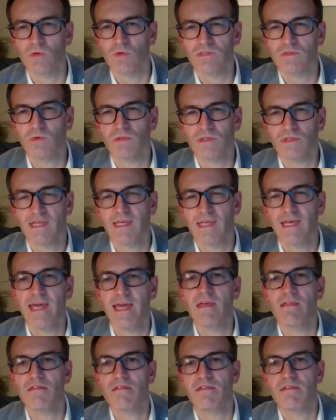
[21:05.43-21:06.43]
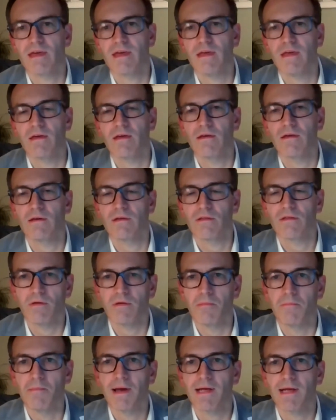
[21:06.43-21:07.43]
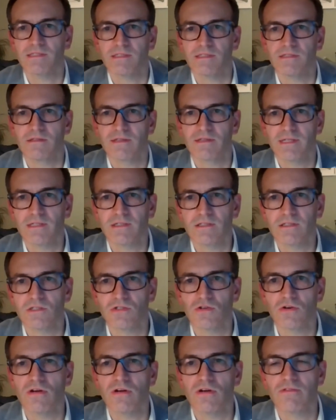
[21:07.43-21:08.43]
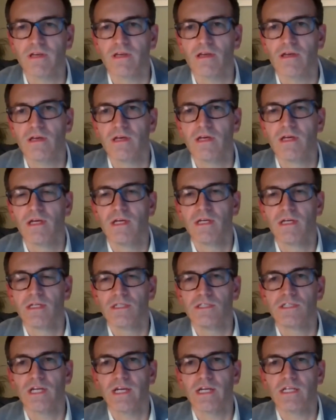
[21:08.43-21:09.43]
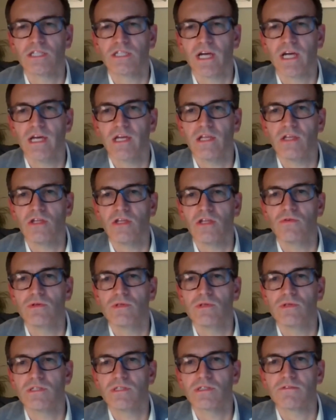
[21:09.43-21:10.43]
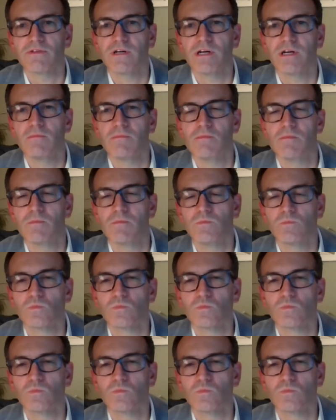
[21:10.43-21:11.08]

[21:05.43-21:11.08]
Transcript: What's the key thing that matters, the thing that's driving GHA and you as a firm?